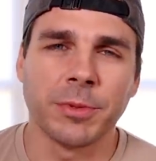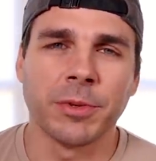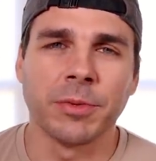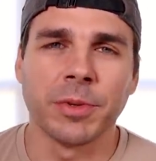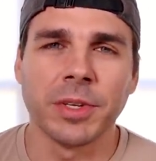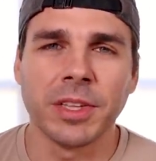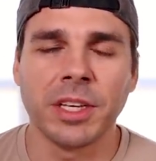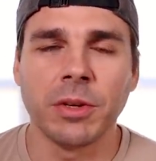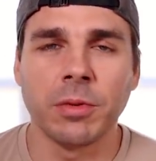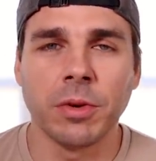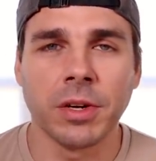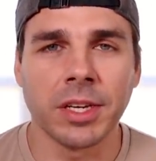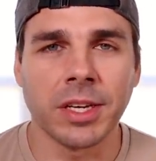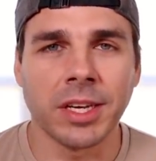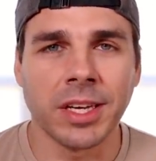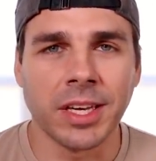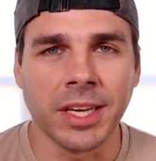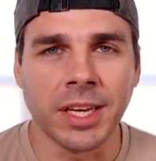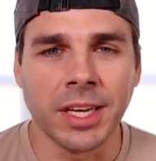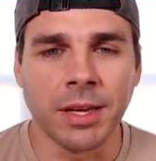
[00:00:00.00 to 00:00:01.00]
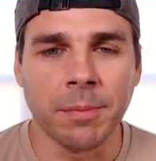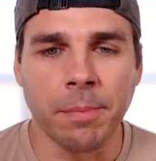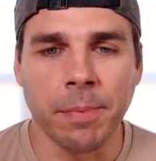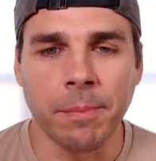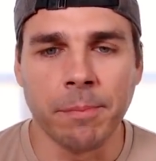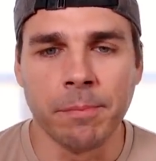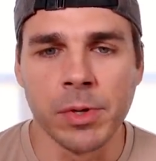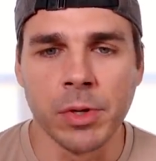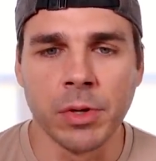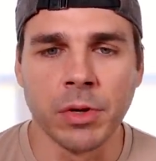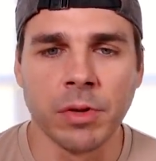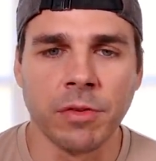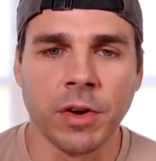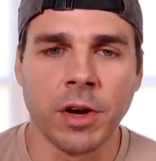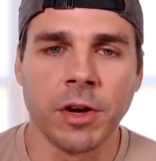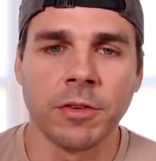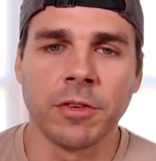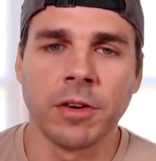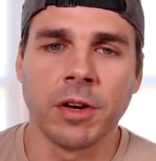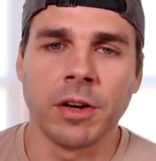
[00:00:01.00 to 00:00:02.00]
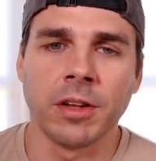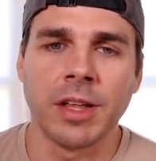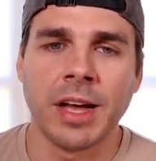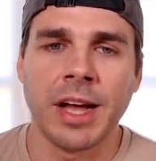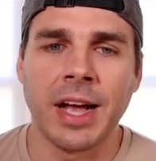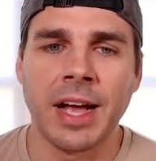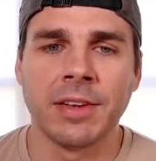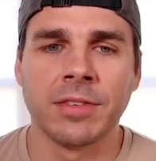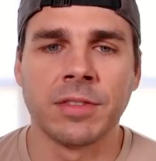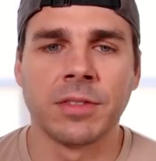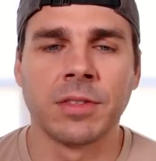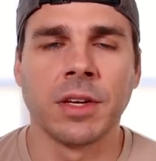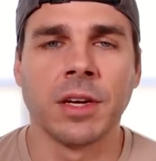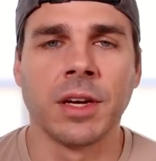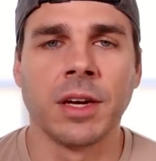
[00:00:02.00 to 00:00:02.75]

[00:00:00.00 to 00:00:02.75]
we really want to keep Moon involved in our lives.